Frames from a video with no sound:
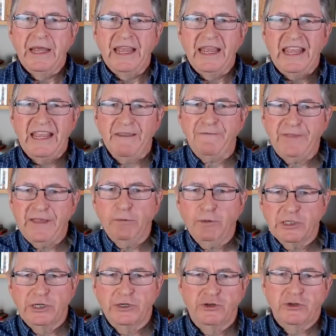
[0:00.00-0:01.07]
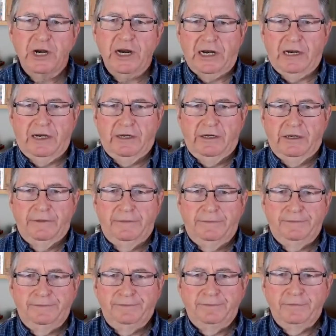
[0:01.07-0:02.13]
If there was a drug
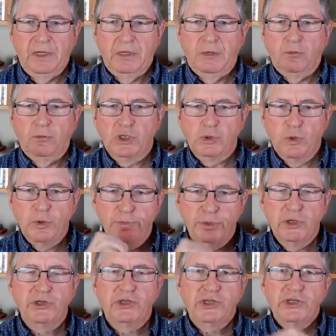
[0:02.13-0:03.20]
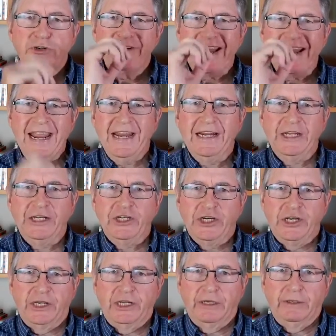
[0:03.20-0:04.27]
which would boost your
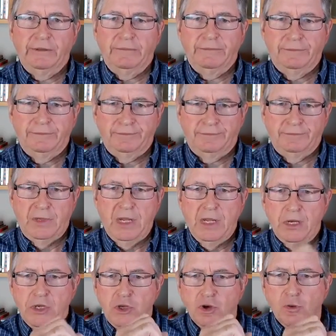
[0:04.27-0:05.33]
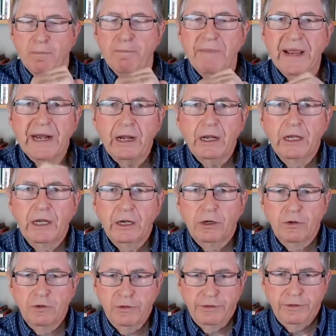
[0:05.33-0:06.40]
energy, your mental
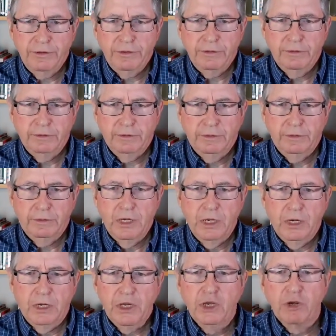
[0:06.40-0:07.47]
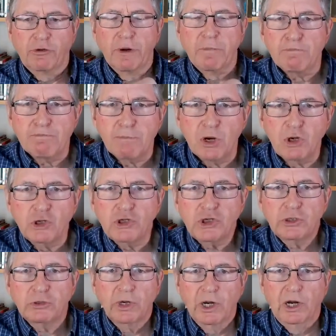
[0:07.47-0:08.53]
health, your
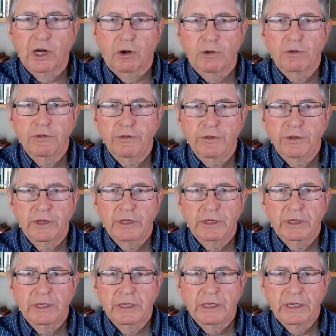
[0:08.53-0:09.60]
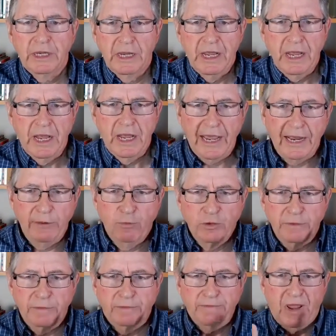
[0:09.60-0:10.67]
emotional health, and
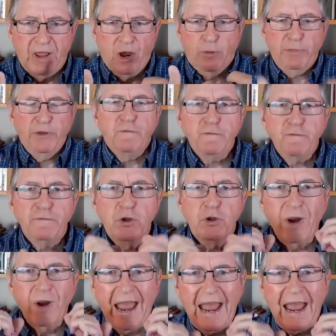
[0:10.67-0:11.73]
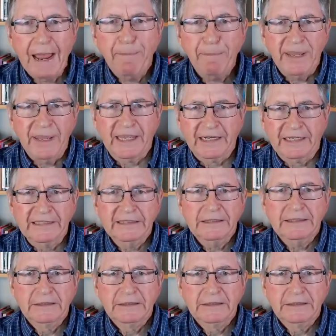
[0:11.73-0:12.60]
would help you feel happier,